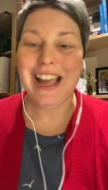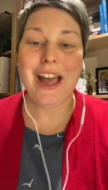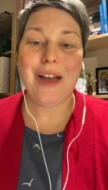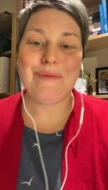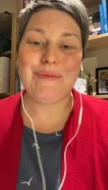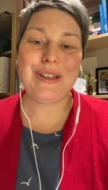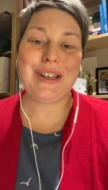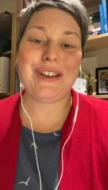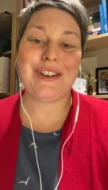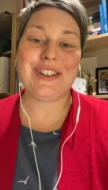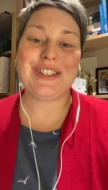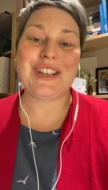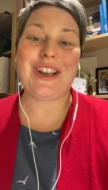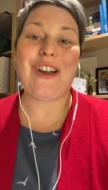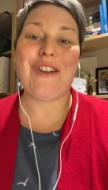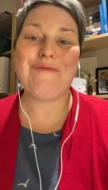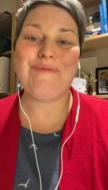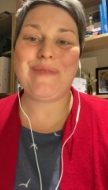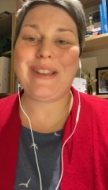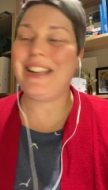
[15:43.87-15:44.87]
because
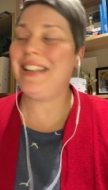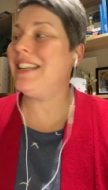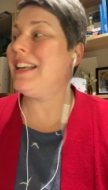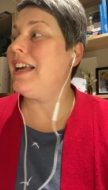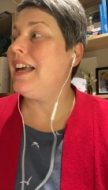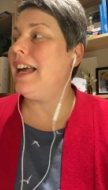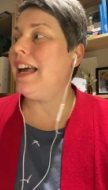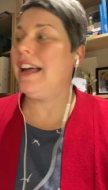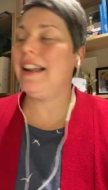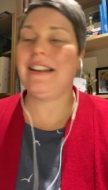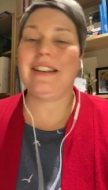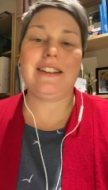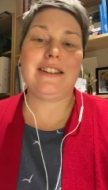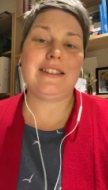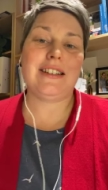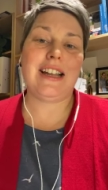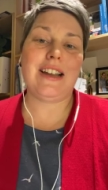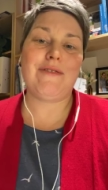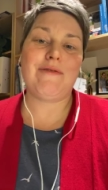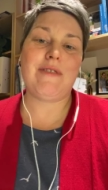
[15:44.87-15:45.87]
I've been a
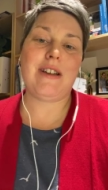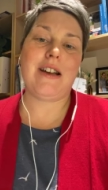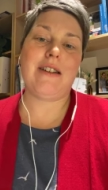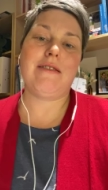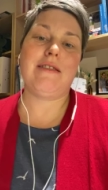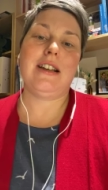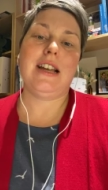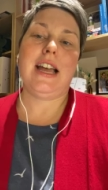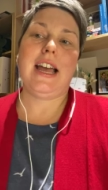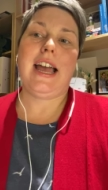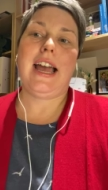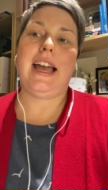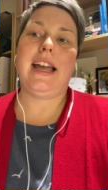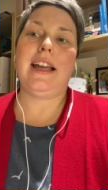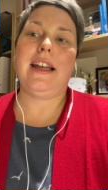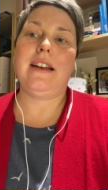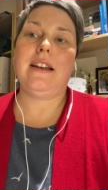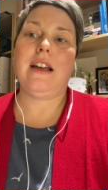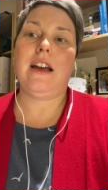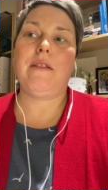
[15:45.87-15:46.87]
little unwell
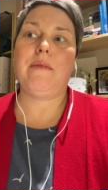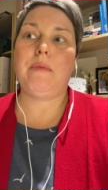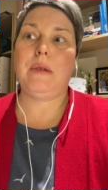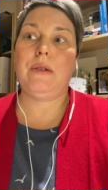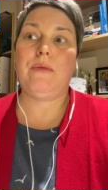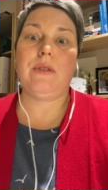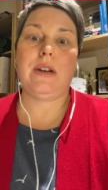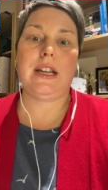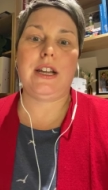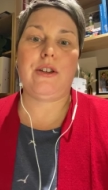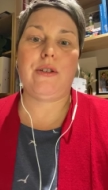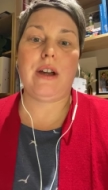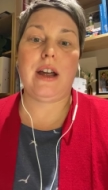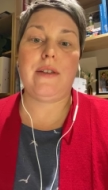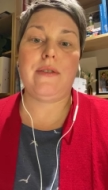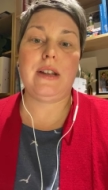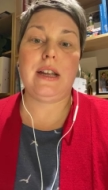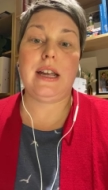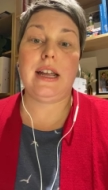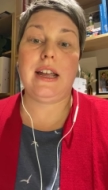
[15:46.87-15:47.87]
and I've been really
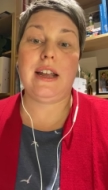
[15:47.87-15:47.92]
craving it.